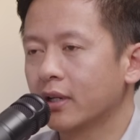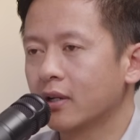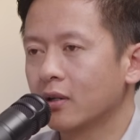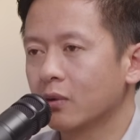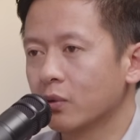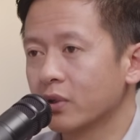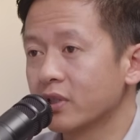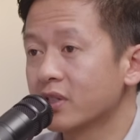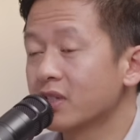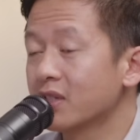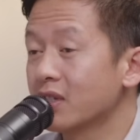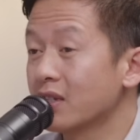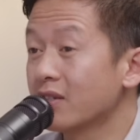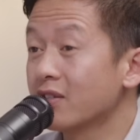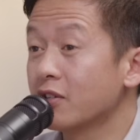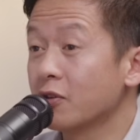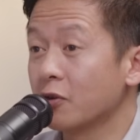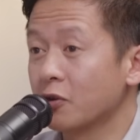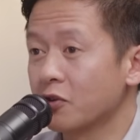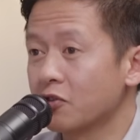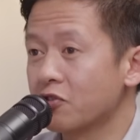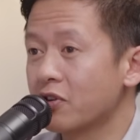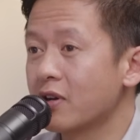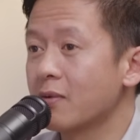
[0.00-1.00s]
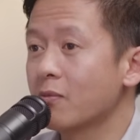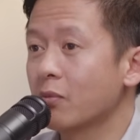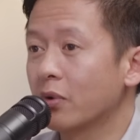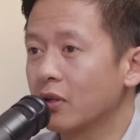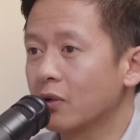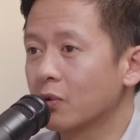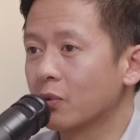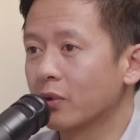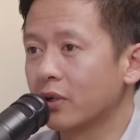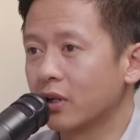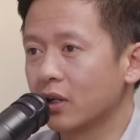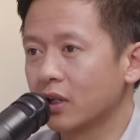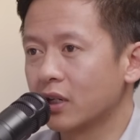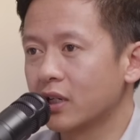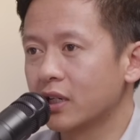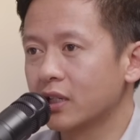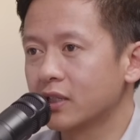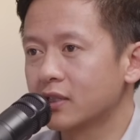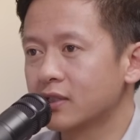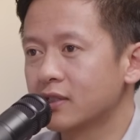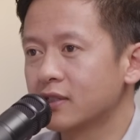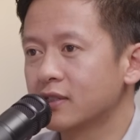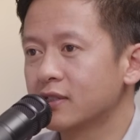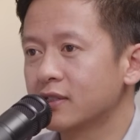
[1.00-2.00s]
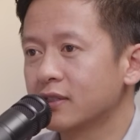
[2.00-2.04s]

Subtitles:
Was this your dream when you were a kid?